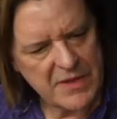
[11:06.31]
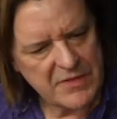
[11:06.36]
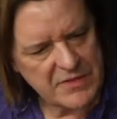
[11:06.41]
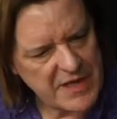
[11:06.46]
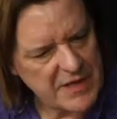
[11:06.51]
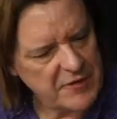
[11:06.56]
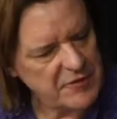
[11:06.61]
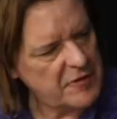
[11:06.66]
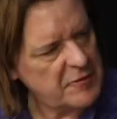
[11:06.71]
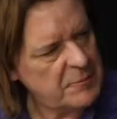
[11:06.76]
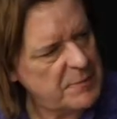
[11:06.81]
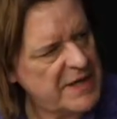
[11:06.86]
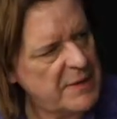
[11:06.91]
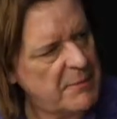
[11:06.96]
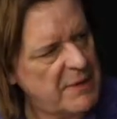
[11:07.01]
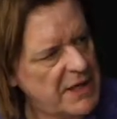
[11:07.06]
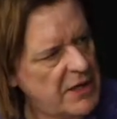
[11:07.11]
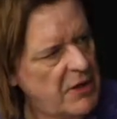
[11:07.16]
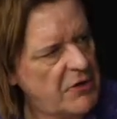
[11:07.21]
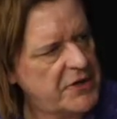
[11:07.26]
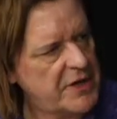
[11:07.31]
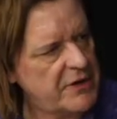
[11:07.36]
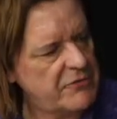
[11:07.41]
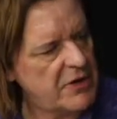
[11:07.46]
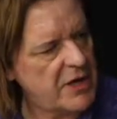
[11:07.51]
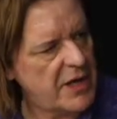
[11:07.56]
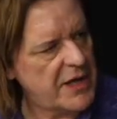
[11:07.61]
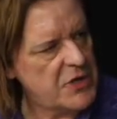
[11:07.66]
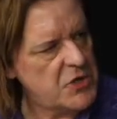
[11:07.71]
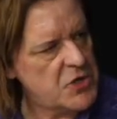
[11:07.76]
this has been a melodic
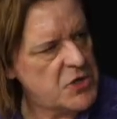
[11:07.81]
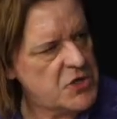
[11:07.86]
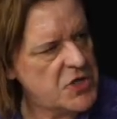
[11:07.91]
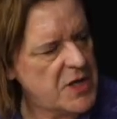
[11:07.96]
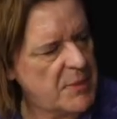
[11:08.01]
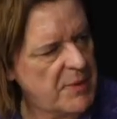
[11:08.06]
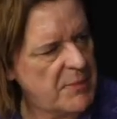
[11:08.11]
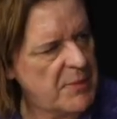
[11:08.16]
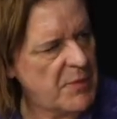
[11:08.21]
relationship. Yeah.